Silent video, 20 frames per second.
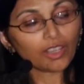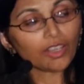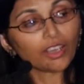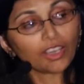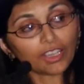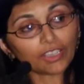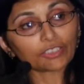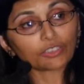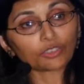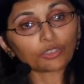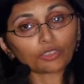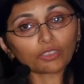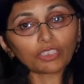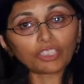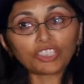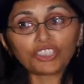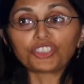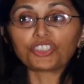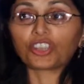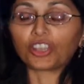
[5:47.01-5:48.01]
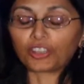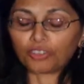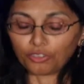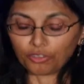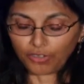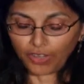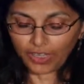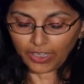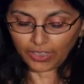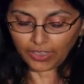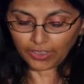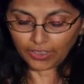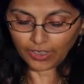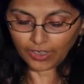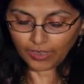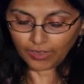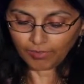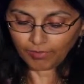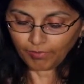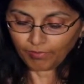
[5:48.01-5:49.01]
has certainly generated
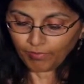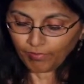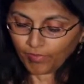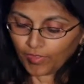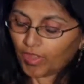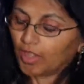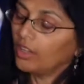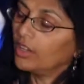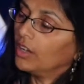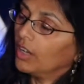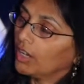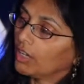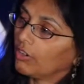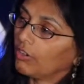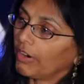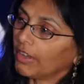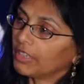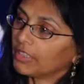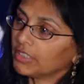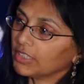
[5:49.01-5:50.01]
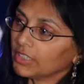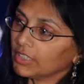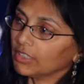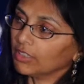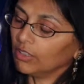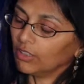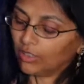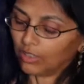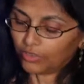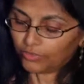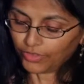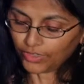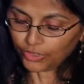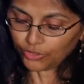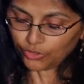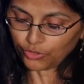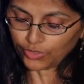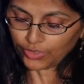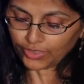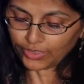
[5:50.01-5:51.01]
a great deal of
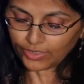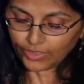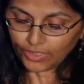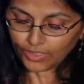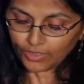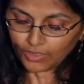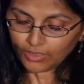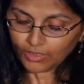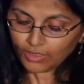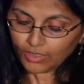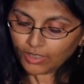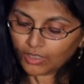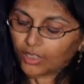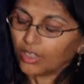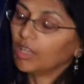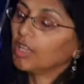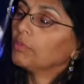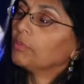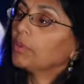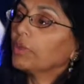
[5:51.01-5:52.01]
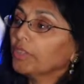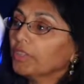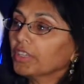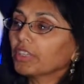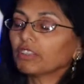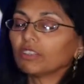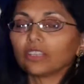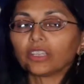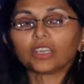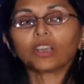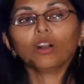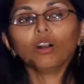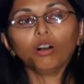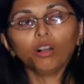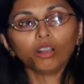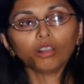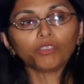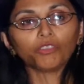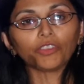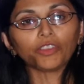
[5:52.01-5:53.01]
interest, but nearly
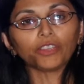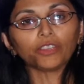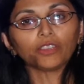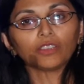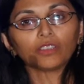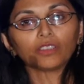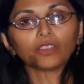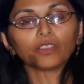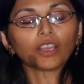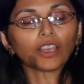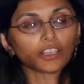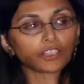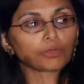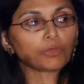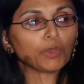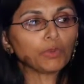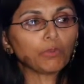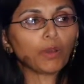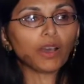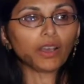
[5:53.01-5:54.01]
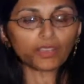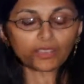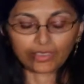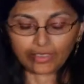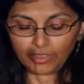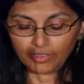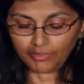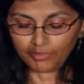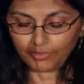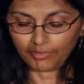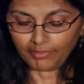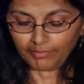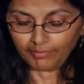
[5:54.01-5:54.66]
all of it has been positive.